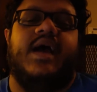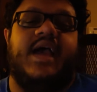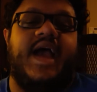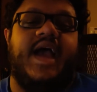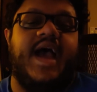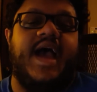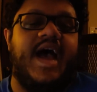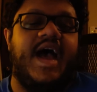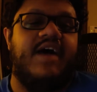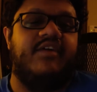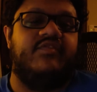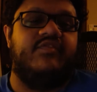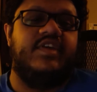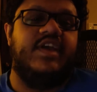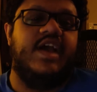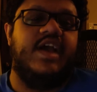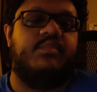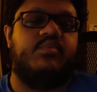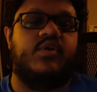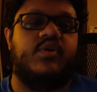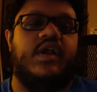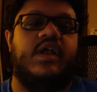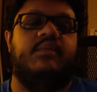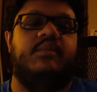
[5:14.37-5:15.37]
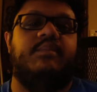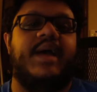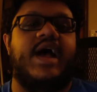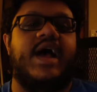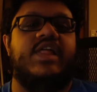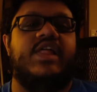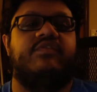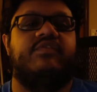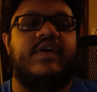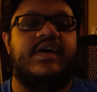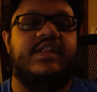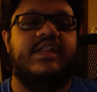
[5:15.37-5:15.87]
have the upgrade
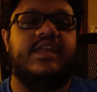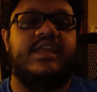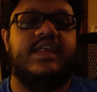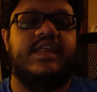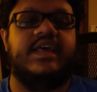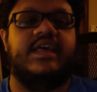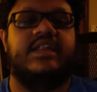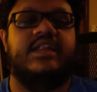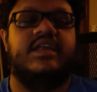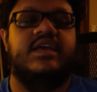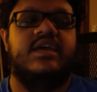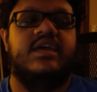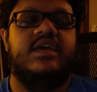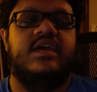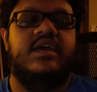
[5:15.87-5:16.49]
path if I need it,